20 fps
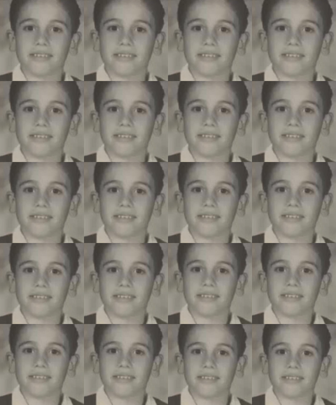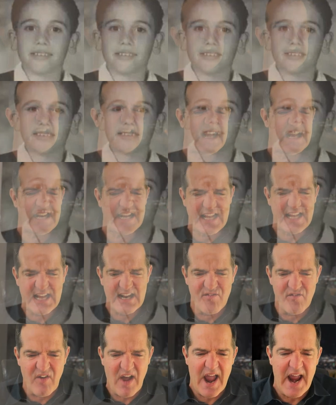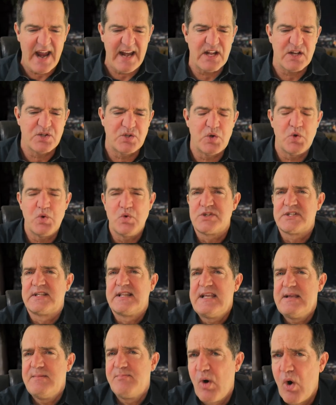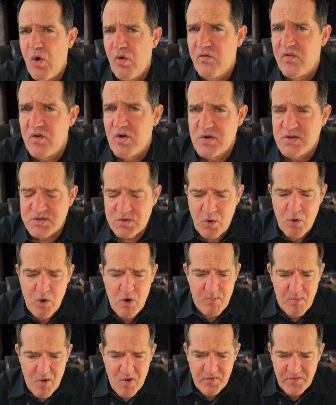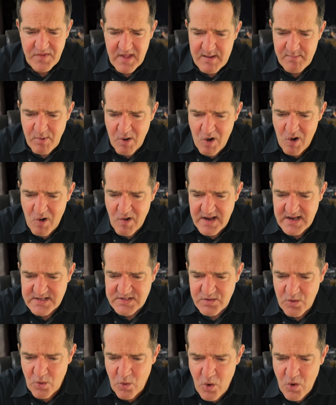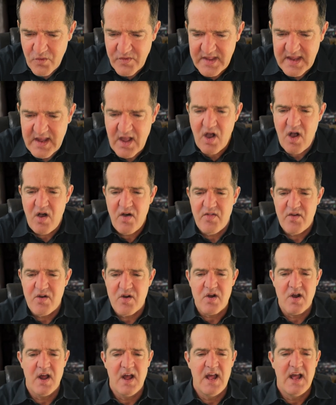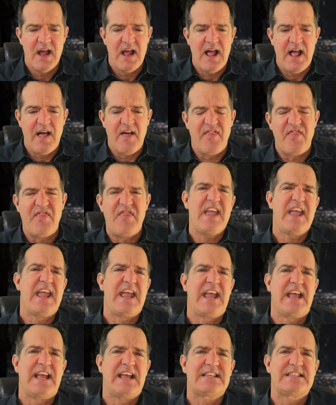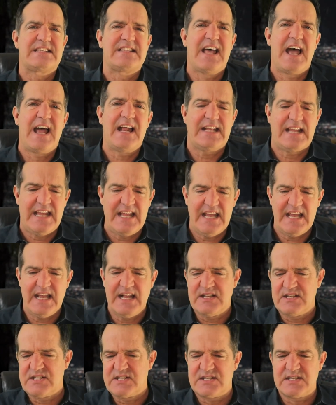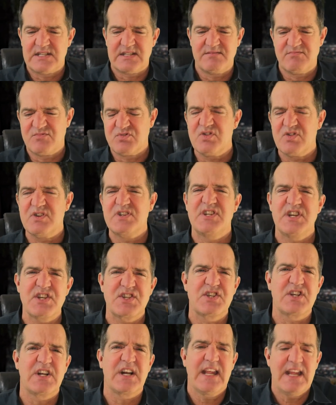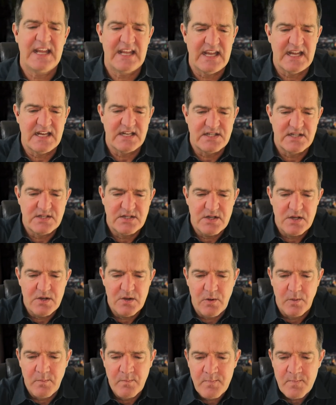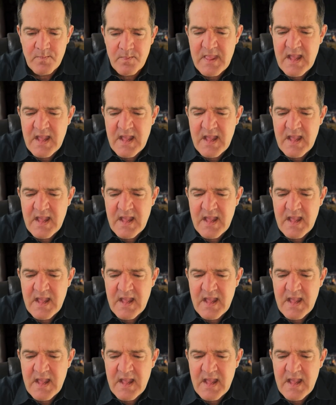Ovidio didn't get invited to sleepovers or birthday parties or the other things that kids traditionally get to do.